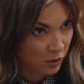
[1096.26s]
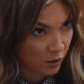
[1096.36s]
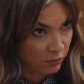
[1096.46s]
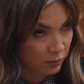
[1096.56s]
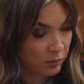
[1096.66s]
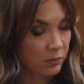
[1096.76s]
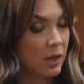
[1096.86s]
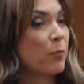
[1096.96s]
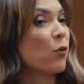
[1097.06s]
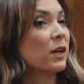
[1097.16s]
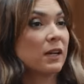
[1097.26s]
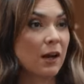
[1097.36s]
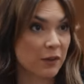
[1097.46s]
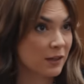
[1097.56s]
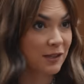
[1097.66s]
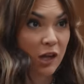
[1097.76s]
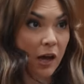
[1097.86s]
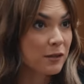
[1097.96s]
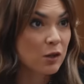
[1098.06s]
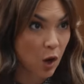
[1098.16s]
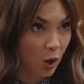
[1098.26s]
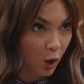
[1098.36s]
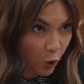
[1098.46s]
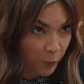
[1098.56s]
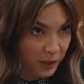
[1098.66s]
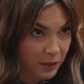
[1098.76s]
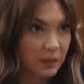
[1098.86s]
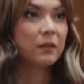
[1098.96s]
ago and pointed out that it's not as open